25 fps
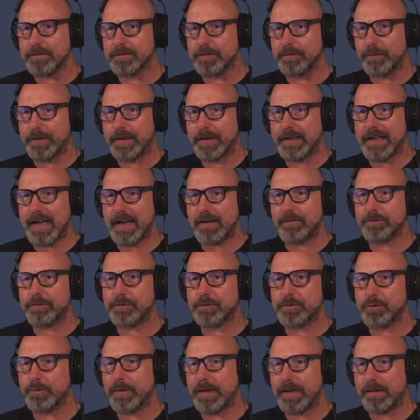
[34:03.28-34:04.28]
We
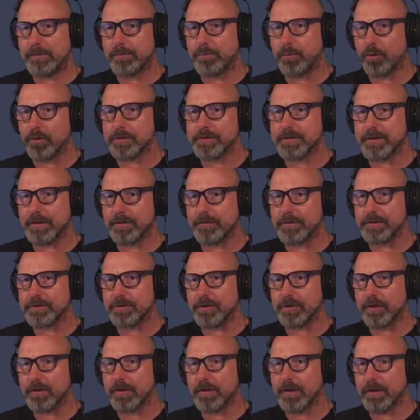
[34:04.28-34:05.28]
have two airports here in
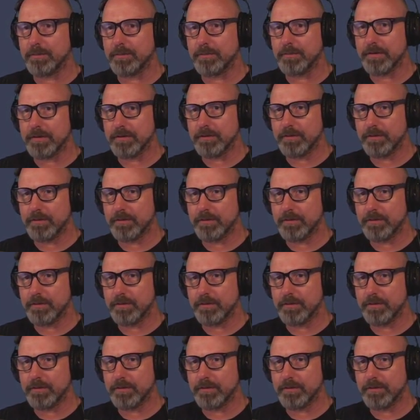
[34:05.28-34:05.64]
Stockholm.